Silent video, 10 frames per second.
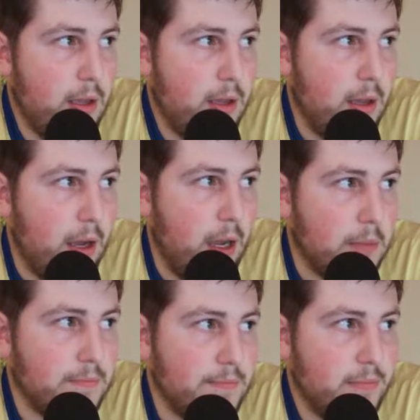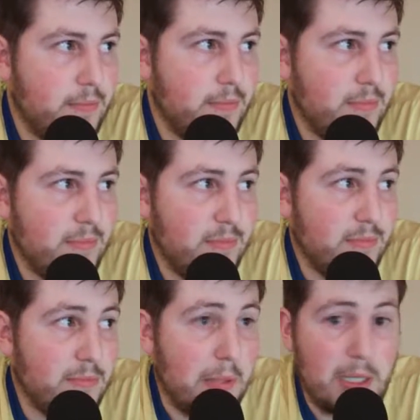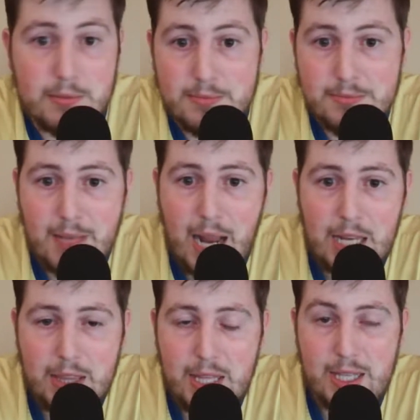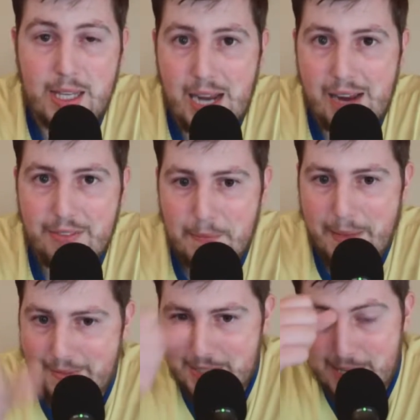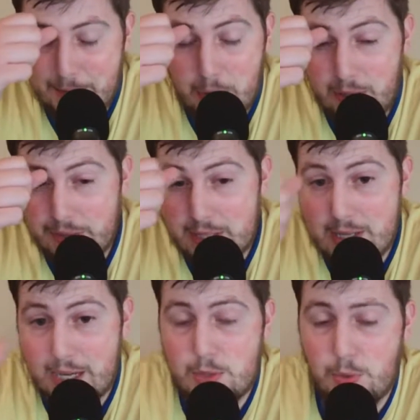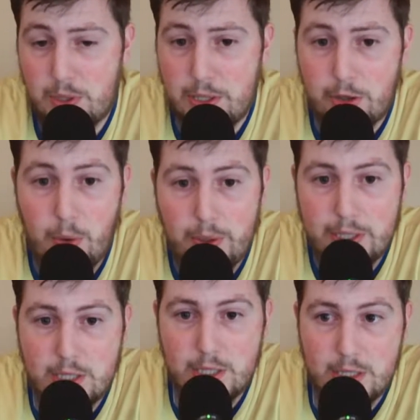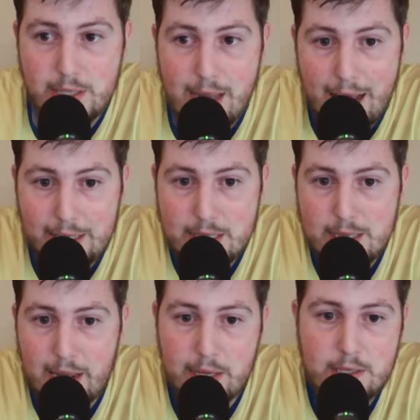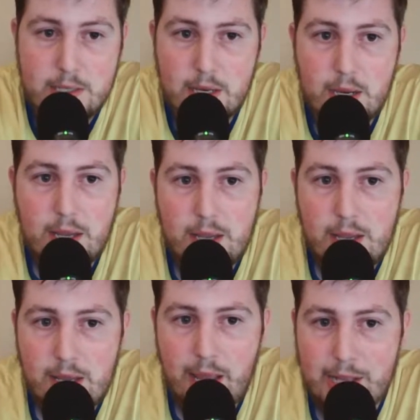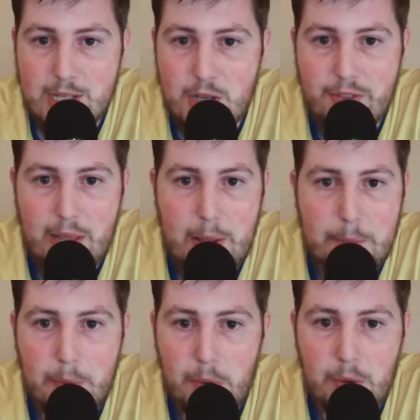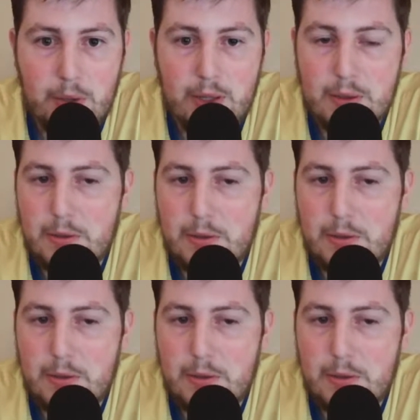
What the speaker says: But I think if the Mavs can pull out this next one, they're going to Dallas next. And so if they can pull